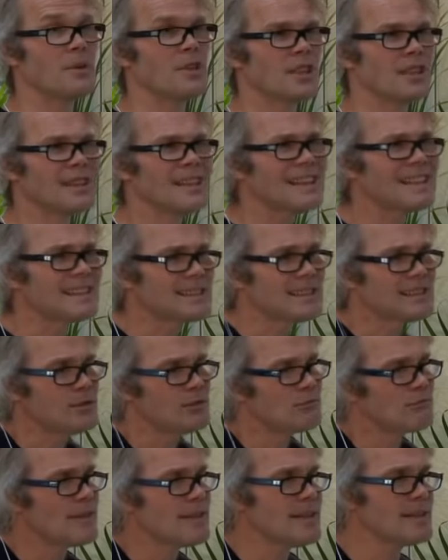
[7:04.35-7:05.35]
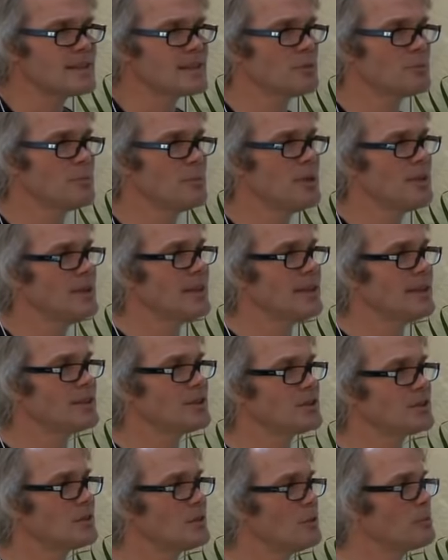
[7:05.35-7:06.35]
which can actually raise the
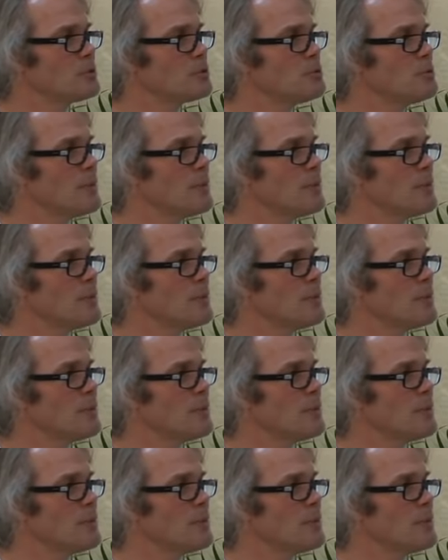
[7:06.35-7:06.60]
pH up